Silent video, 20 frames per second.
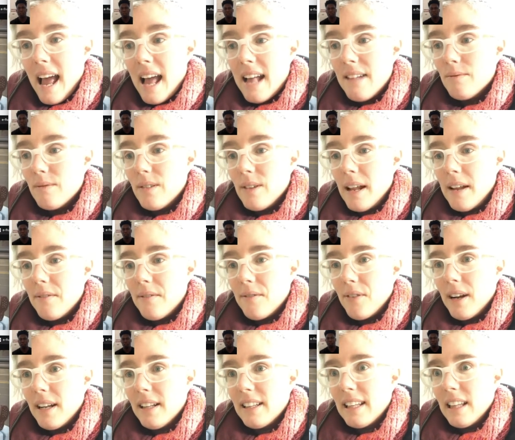and
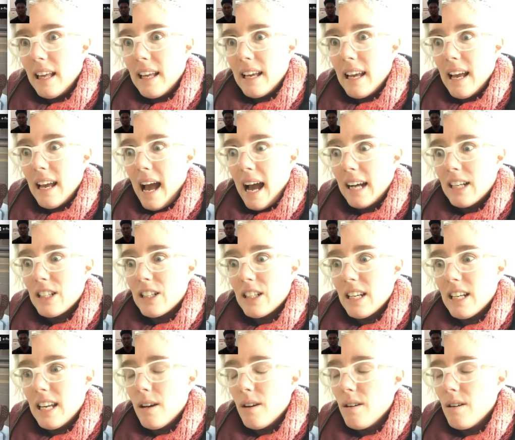frankly, like,
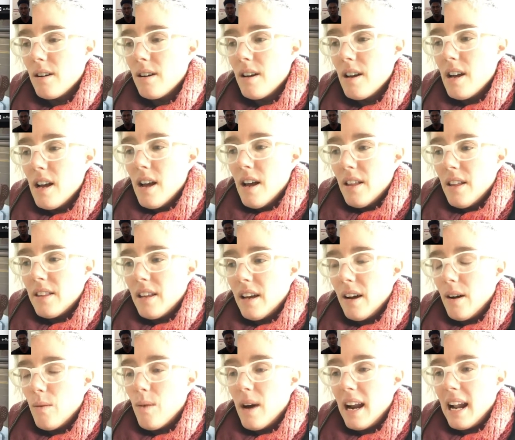actually,
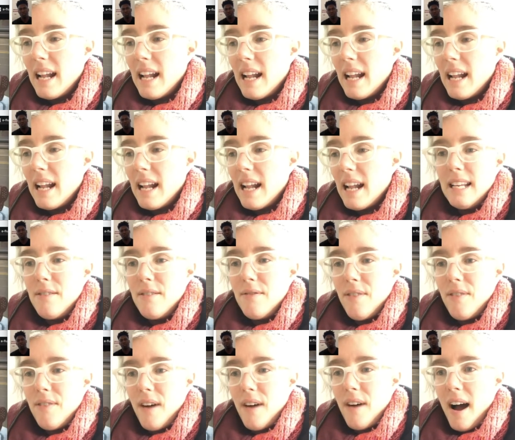what I did
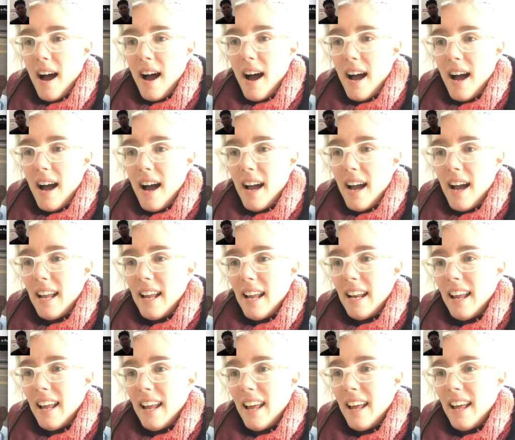find
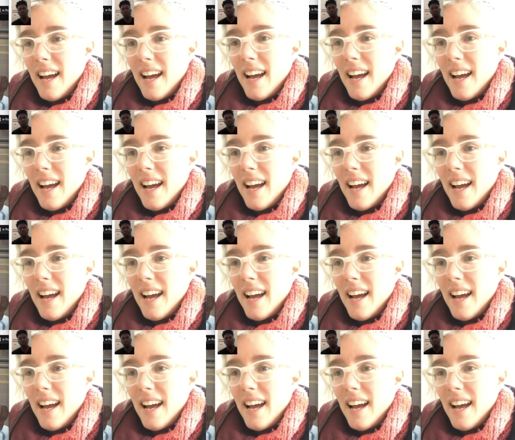is that